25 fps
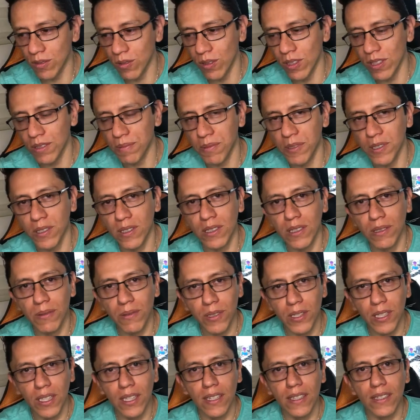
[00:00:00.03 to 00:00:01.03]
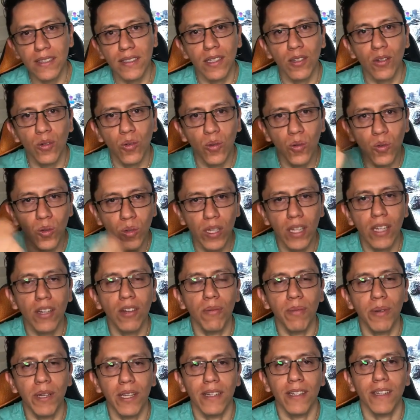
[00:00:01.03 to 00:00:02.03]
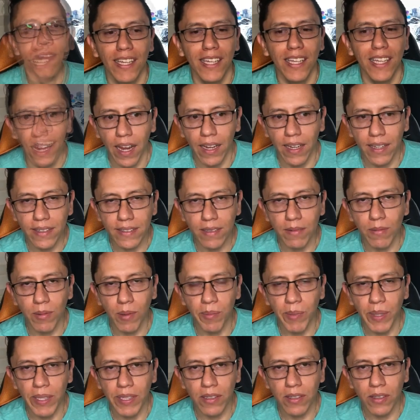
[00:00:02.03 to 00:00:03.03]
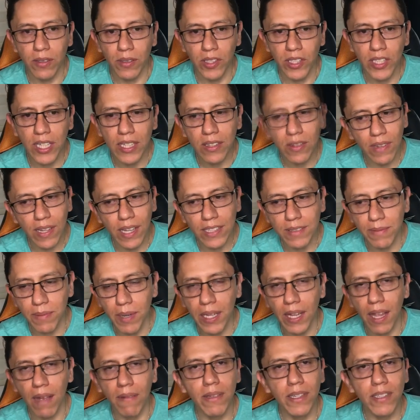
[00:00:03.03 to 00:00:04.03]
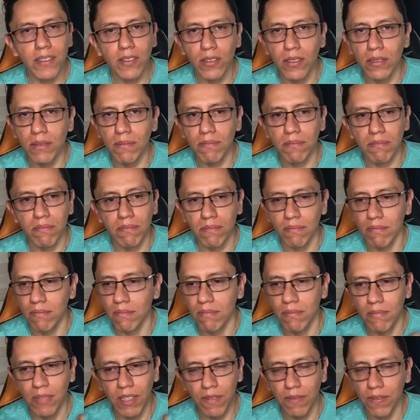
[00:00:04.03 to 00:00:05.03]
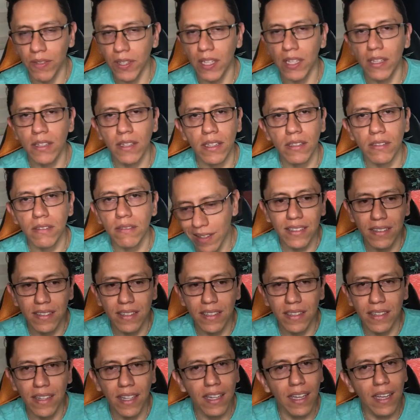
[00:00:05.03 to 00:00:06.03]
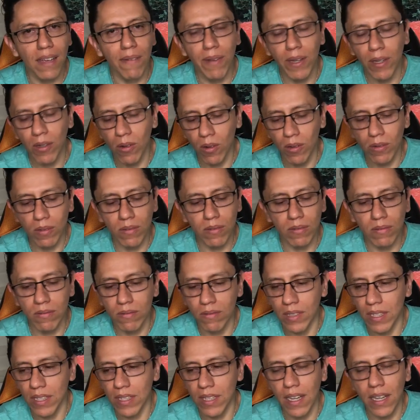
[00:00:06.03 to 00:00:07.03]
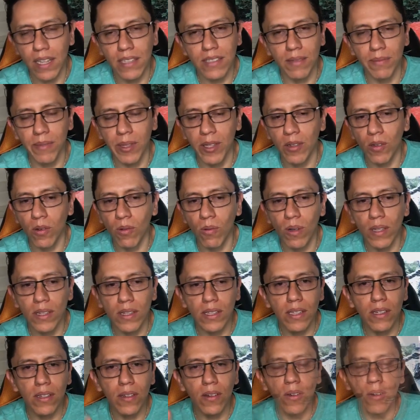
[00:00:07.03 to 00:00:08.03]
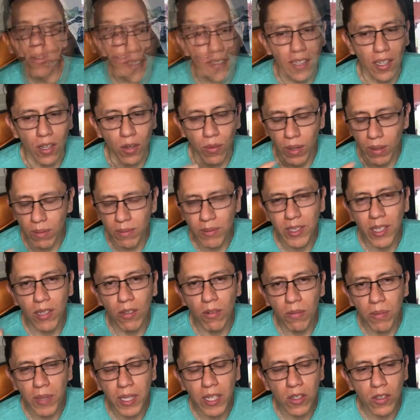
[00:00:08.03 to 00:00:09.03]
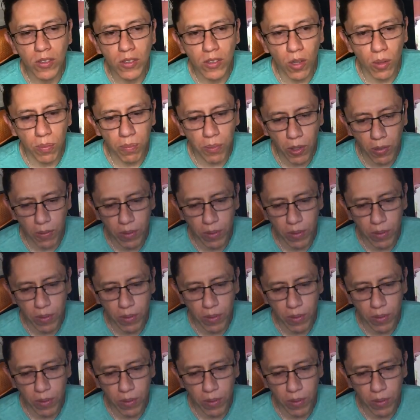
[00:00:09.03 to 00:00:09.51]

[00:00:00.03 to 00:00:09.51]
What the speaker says: Your device has to be unique to you. At that moment the variables are infinite. It has to do with quantum entanglements. If we see it in a microscope we would see a chain of